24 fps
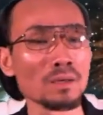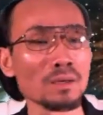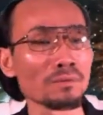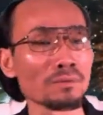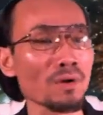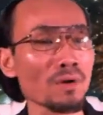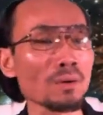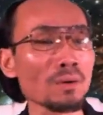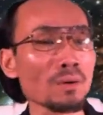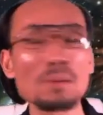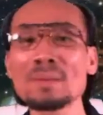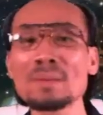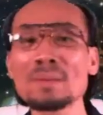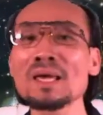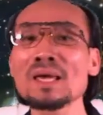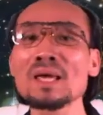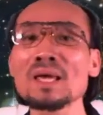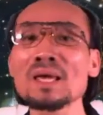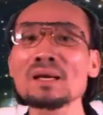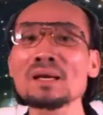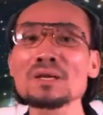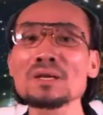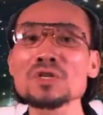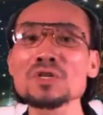from the
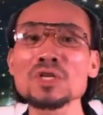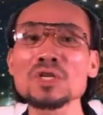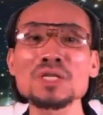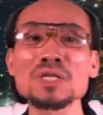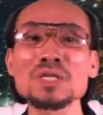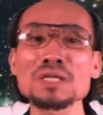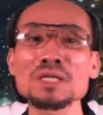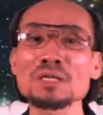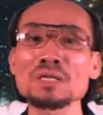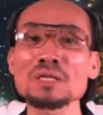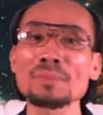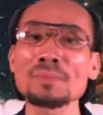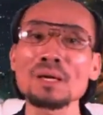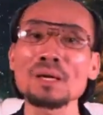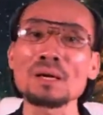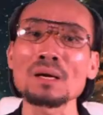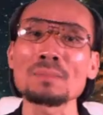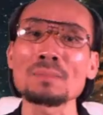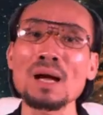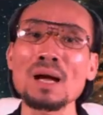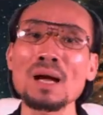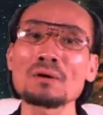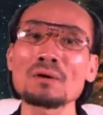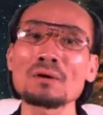beginning she said something
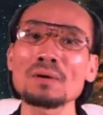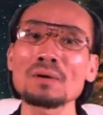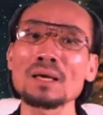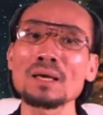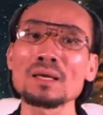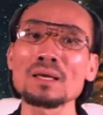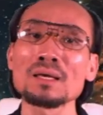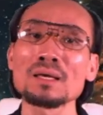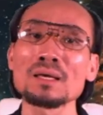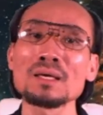about like